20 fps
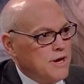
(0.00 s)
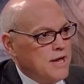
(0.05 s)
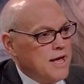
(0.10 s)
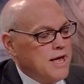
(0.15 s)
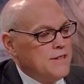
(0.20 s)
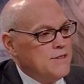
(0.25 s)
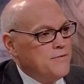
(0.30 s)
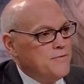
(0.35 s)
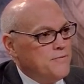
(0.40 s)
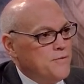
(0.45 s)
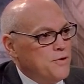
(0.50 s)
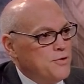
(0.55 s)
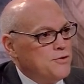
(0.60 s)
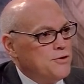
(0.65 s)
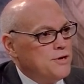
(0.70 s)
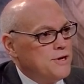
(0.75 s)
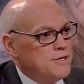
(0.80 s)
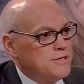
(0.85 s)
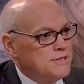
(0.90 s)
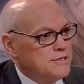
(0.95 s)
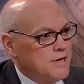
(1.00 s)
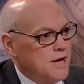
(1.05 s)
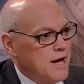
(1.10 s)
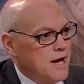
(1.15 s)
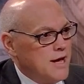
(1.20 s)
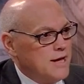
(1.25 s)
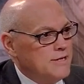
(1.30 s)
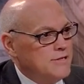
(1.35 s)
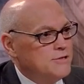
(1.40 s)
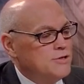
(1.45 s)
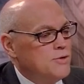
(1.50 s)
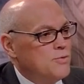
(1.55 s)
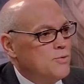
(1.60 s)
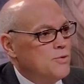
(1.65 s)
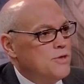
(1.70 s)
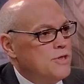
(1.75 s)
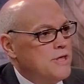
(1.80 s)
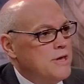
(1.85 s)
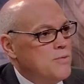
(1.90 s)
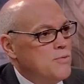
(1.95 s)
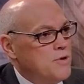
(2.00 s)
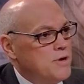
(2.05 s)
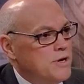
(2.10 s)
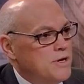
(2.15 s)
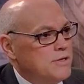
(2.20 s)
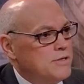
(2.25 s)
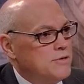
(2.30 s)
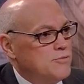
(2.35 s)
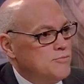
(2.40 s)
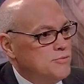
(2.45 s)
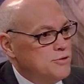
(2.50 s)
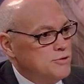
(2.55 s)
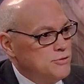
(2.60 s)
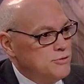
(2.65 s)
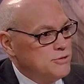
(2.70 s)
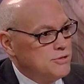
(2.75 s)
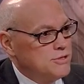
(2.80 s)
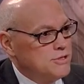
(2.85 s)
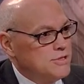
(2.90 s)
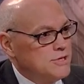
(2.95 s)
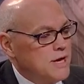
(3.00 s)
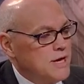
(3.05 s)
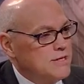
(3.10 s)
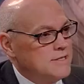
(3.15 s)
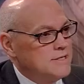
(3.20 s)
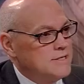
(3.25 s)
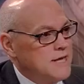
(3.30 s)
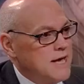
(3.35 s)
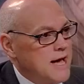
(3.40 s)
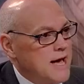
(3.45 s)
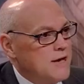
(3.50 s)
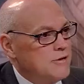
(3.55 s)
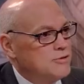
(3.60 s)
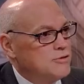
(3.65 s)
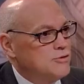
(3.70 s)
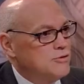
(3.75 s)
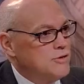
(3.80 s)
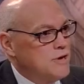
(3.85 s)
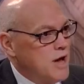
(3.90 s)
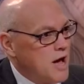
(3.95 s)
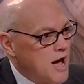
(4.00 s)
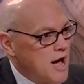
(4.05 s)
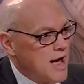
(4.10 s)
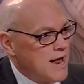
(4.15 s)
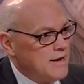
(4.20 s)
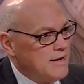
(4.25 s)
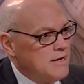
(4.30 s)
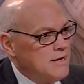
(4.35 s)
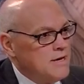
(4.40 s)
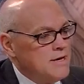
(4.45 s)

and the voter decides whether they want to reduce the size of the House or not.